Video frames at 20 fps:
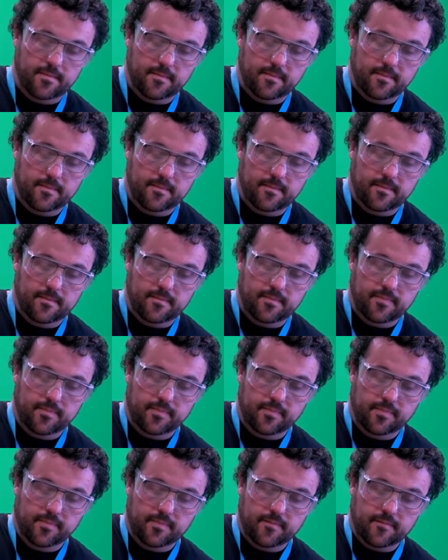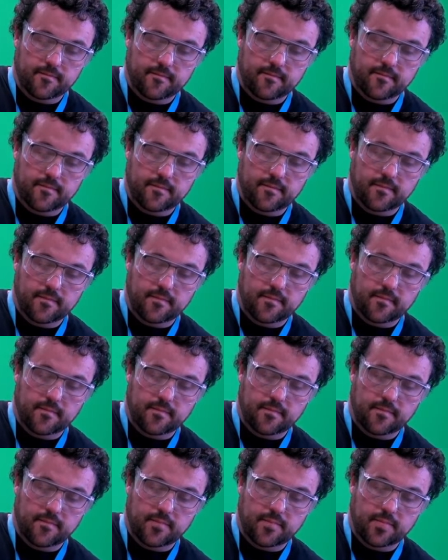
[no speech]